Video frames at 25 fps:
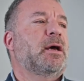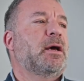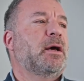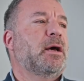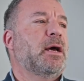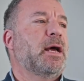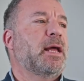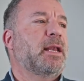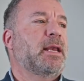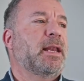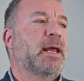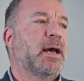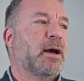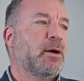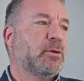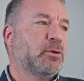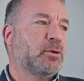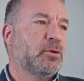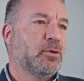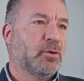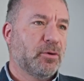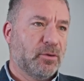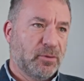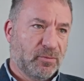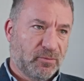and now
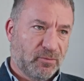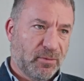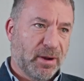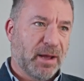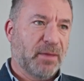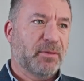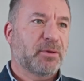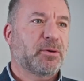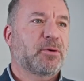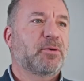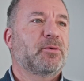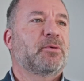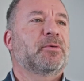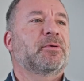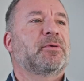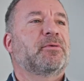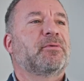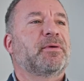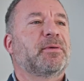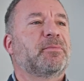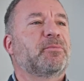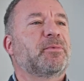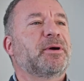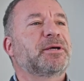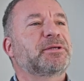you're around the
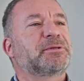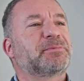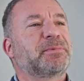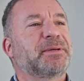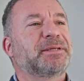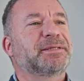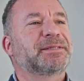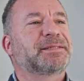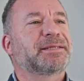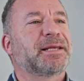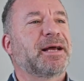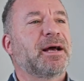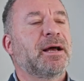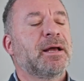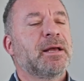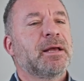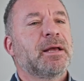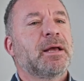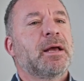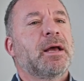corner in Westminster.